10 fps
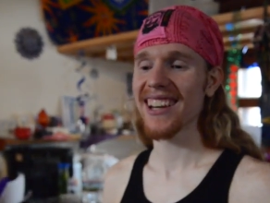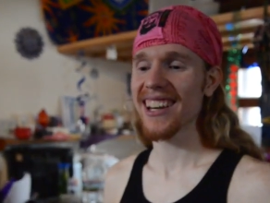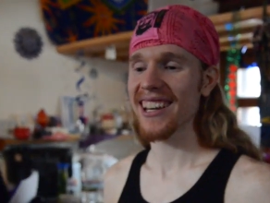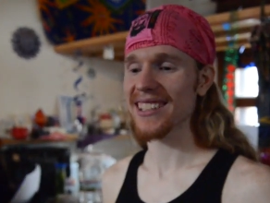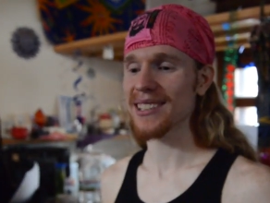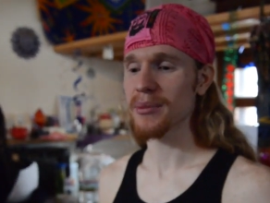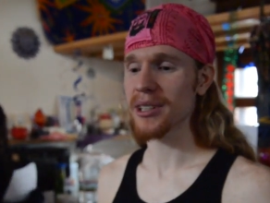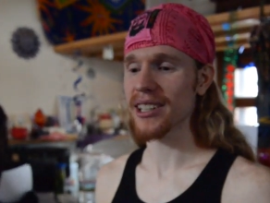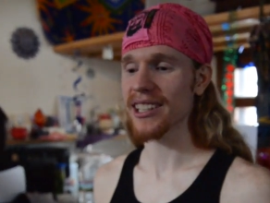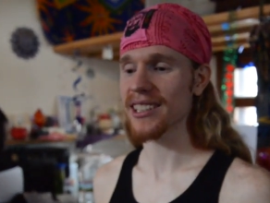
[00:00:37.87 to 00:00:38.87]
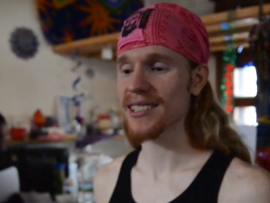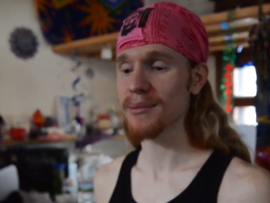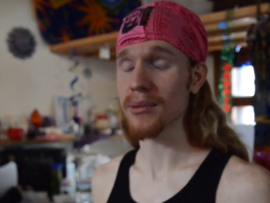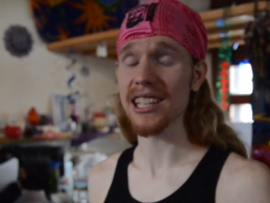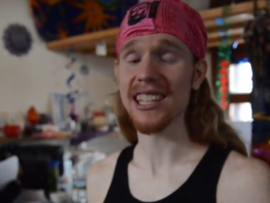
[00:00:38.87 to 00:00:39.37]
experience
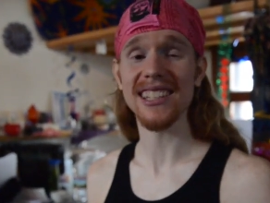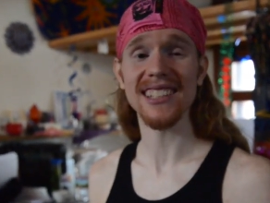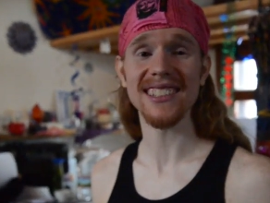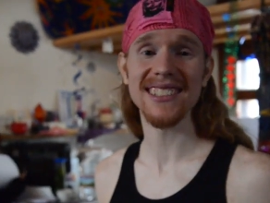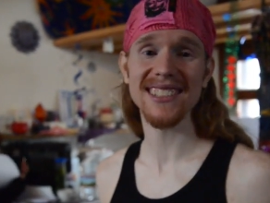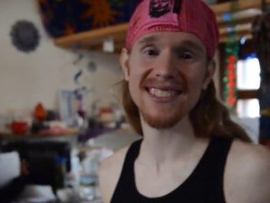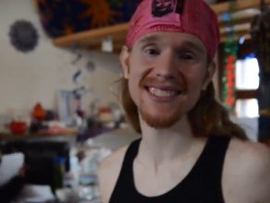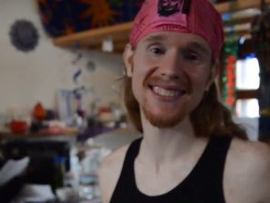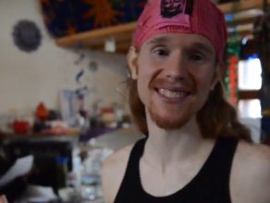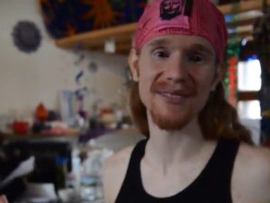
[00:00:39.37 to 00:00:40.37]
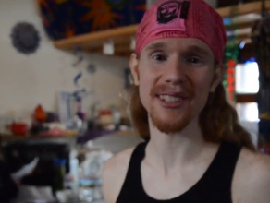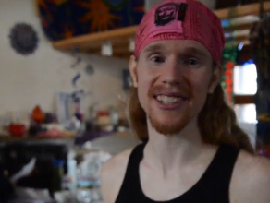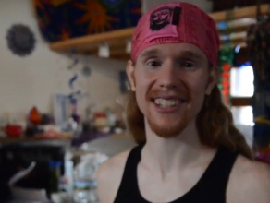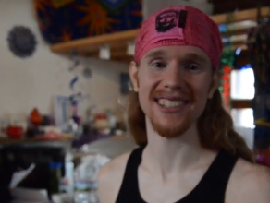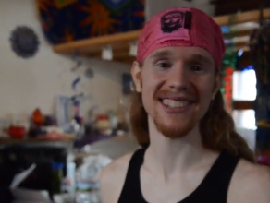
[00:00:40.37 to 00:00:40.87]
bliss. Really,
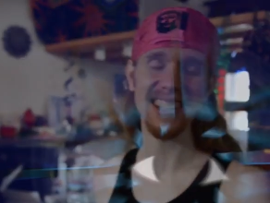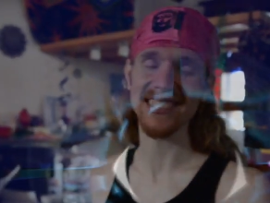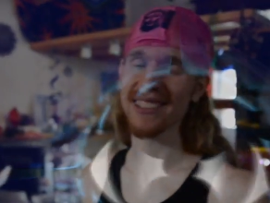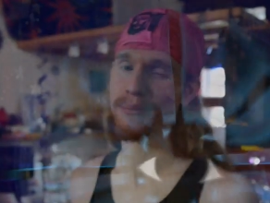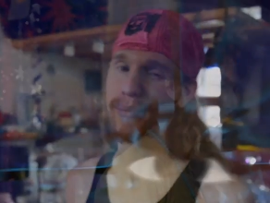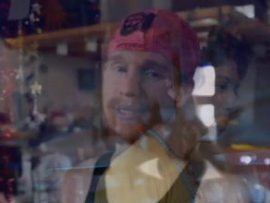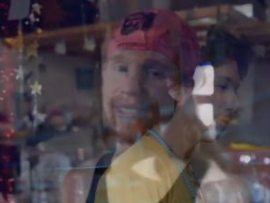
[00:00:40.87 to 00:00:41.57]
it's that simple.